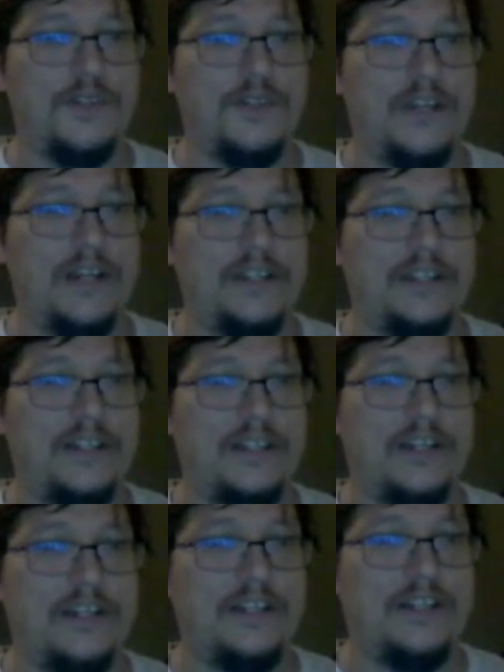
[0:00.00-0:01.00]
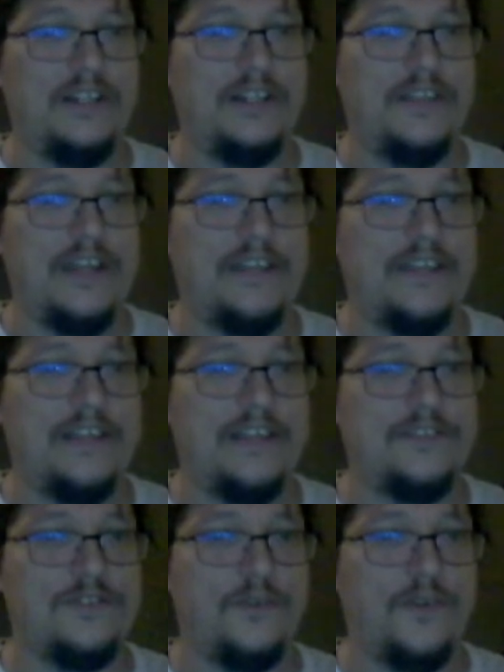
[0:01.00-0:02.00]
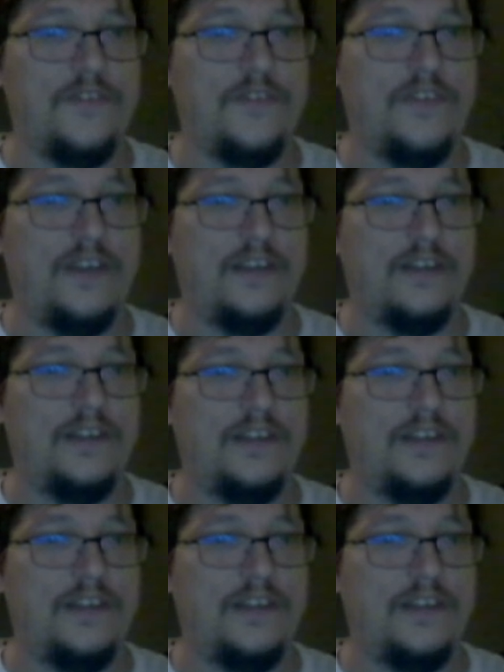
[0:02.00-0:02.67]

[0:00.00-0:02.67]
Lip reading: yada yada, that sort of thing.